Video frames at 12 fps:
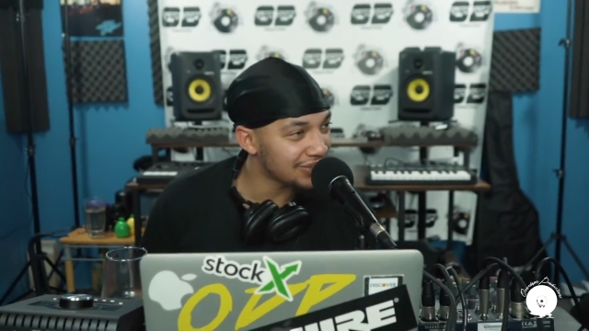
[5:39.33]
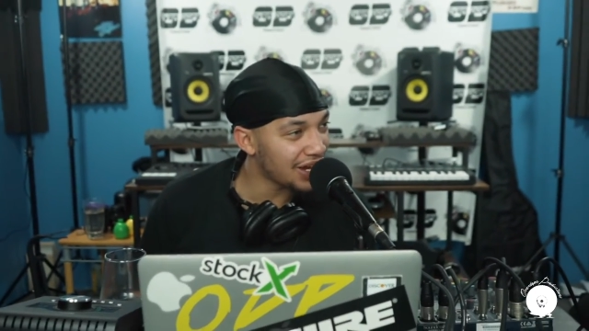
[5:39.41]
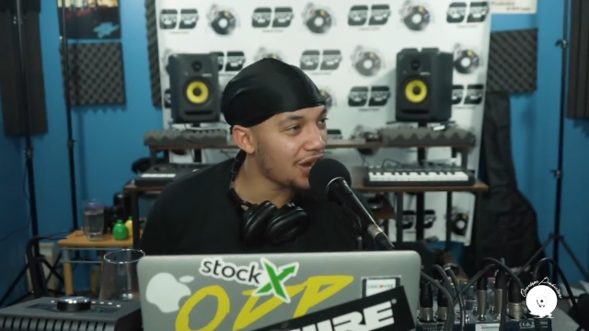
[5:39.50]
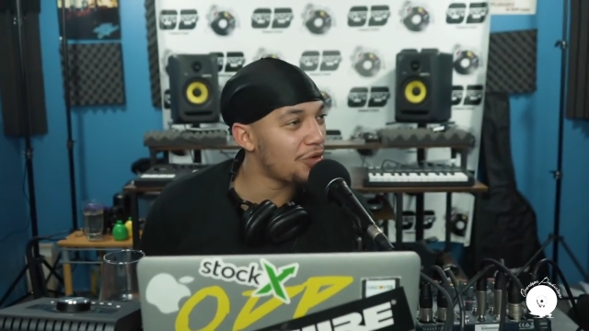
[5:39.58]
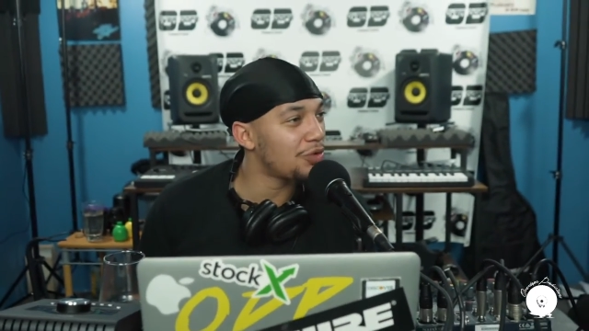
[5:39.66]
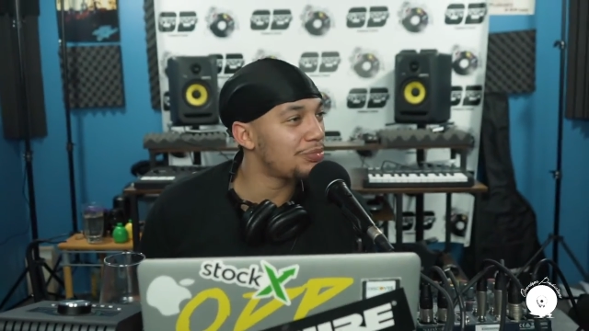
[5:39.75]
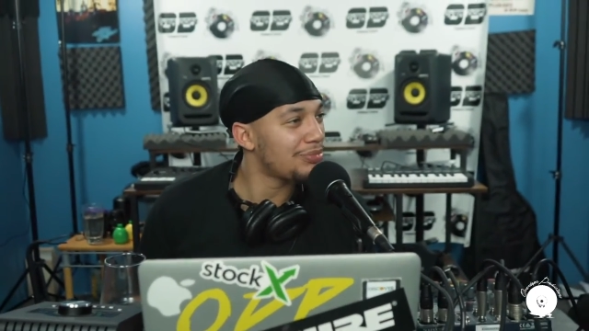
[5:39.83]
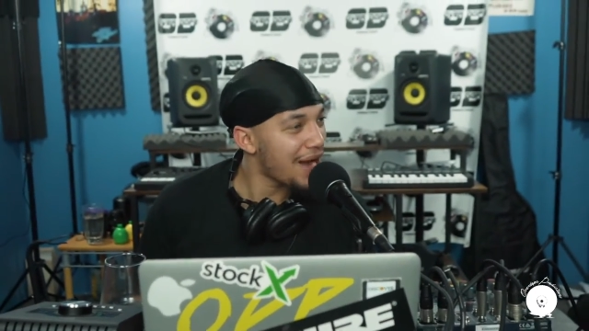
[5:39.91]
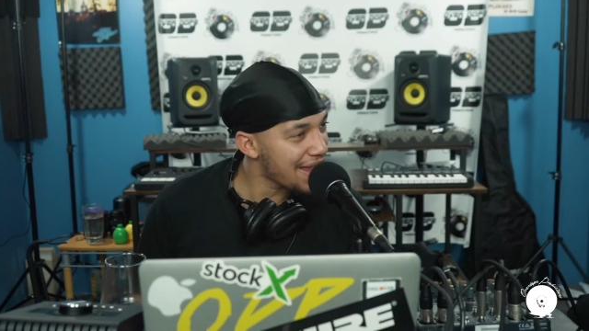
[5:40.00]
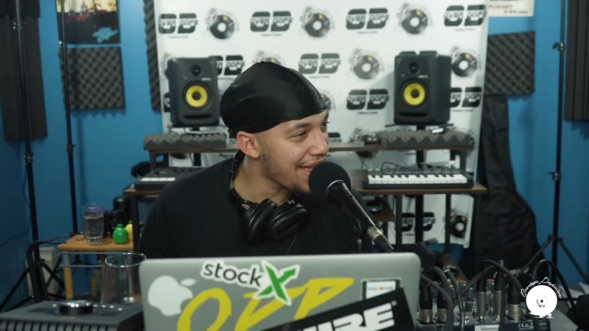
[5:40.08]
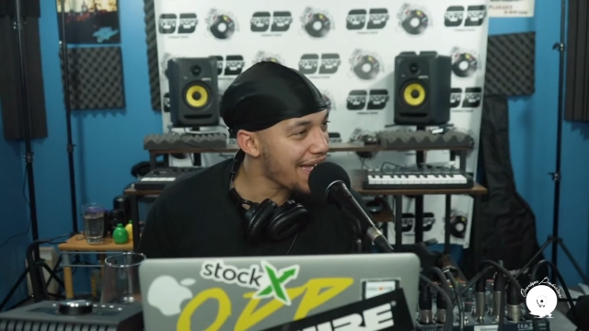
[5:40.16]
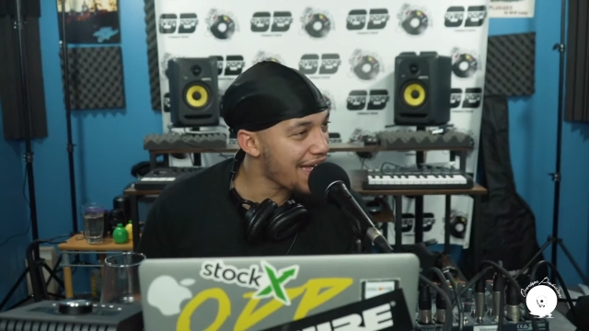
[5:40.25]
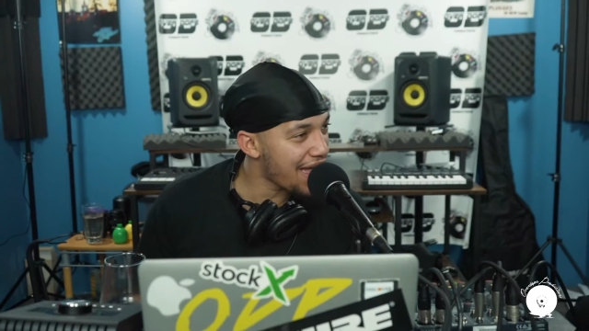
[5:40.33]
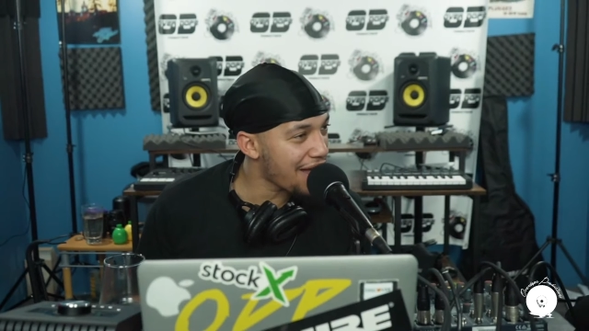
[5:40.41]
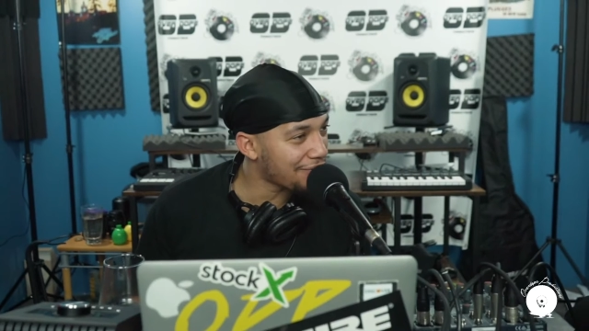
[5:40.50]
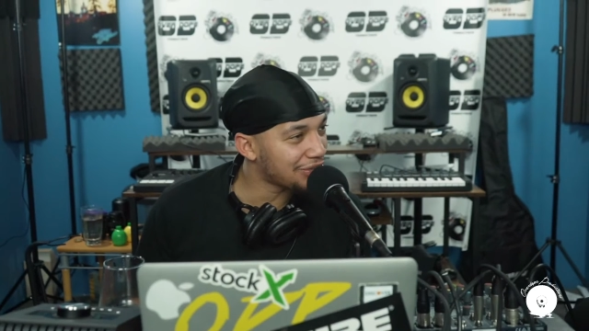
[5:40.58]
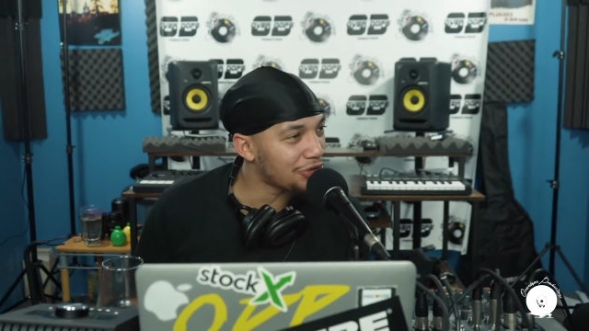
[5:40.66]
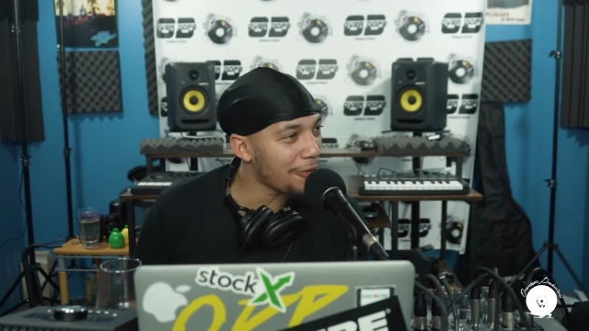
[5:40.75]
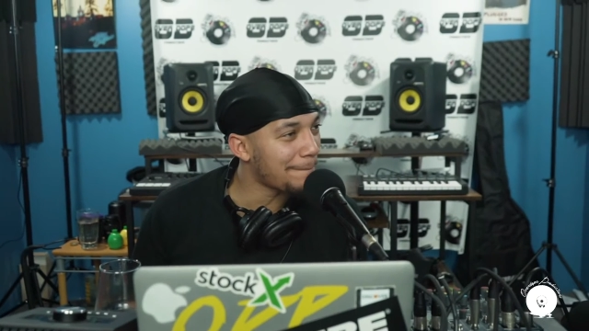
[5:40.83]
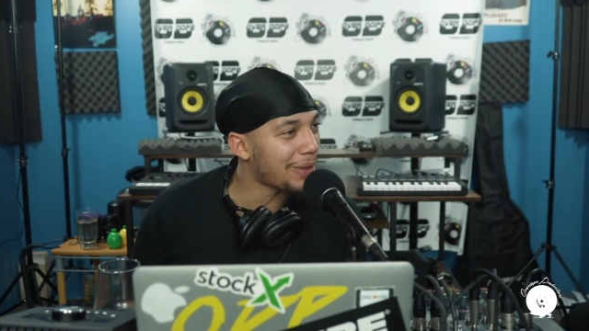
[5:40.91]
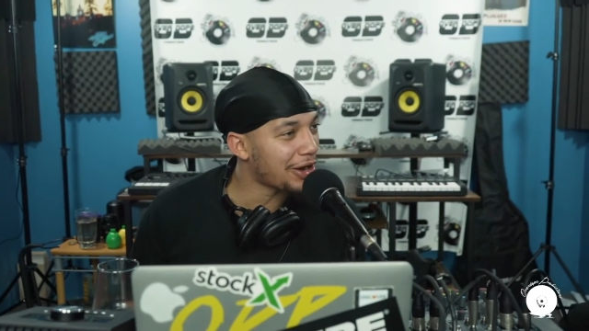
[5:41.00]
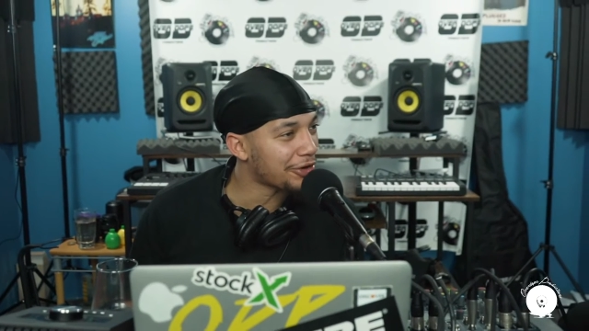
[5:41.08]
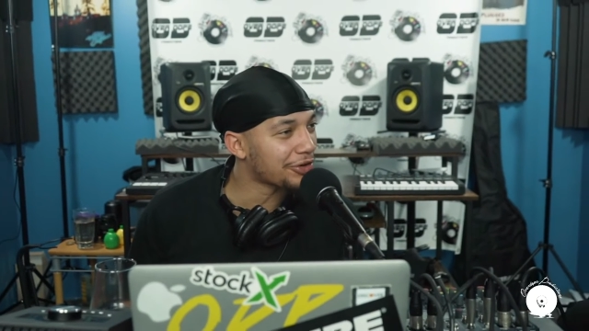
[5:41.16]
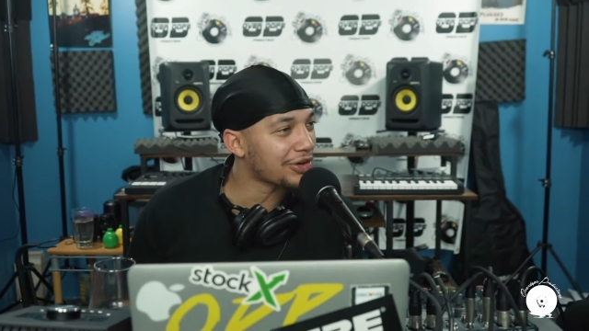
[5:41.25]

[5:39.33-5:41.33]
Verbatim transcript: I would, might have a little burner